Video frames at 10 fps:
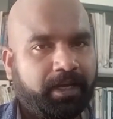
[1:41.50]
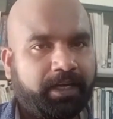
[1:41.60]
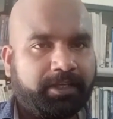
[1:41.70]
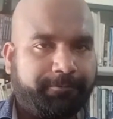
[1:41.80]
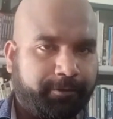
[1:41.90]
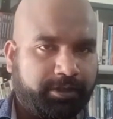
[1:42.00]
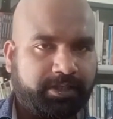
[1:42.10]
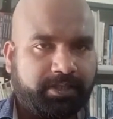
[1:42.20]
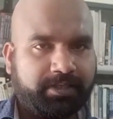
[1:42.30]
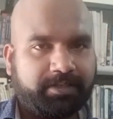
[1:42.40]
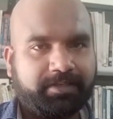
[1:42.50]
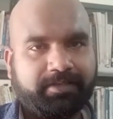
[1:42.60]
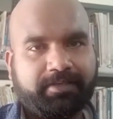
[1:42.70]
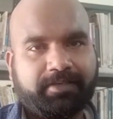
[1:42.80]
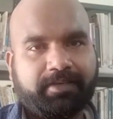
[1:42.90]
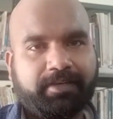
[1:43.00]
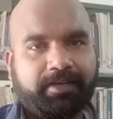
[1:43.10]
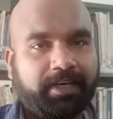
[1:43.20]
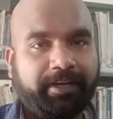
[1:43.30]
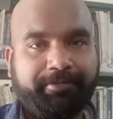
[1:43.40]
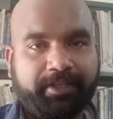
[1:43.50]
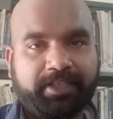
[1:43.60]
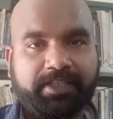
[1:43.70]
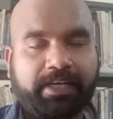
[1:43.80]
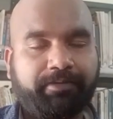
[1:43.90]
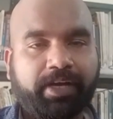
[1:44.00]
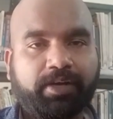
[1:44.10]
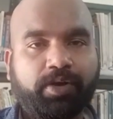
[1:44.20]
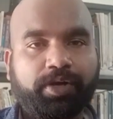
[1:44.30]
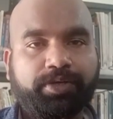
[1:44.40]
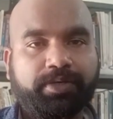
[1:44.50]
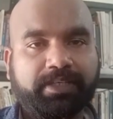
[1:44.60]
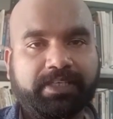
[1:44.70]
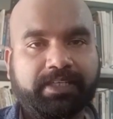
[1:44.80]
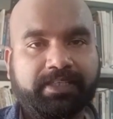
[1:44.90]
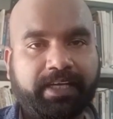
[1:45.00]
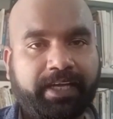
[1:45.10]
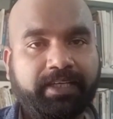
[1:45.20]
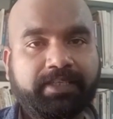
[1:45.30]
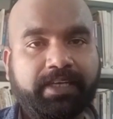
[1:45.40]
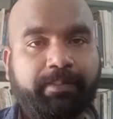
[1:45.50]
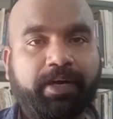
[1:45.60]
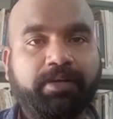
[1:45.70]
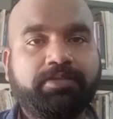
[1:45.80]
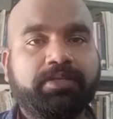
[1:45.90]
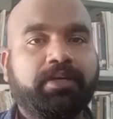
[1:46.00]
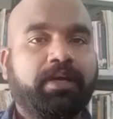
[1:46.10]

The first relief features that we are going to discuss is about